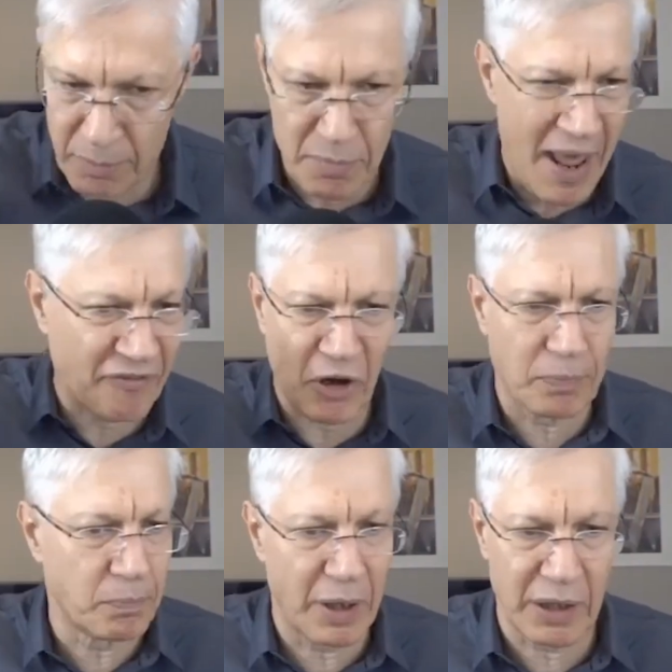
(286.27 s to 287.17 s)

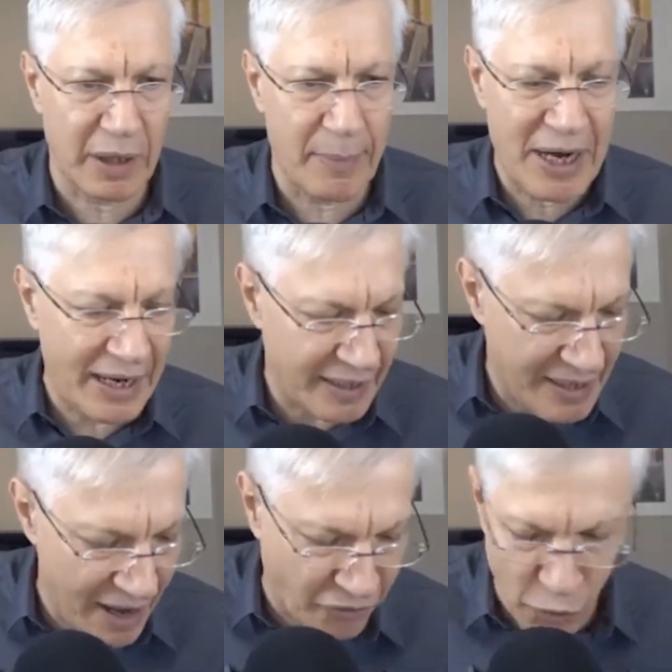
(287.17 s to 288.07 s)
never eliminated,
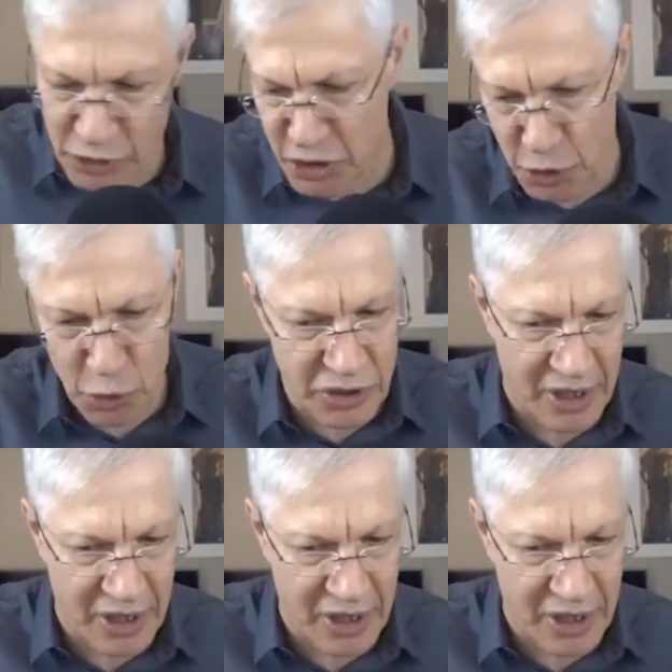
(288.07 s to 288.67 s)
never reduced,